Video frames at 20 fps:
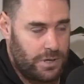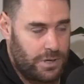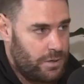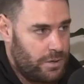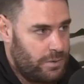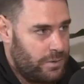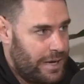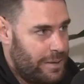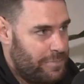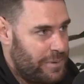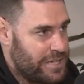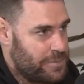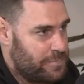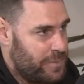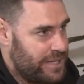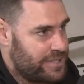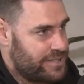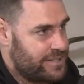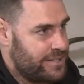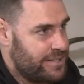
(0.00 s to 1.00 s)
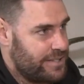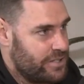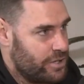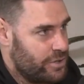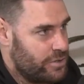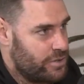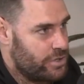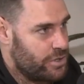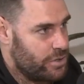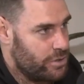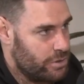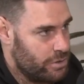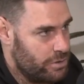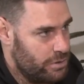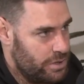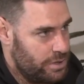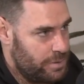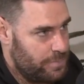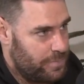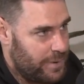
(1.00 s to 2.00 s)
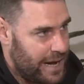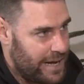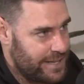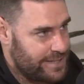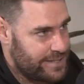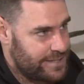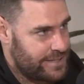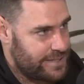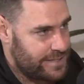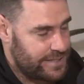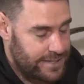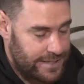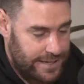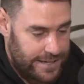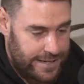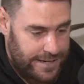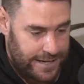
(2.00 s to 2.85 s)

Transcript: Well, our best bets didn't do too good, but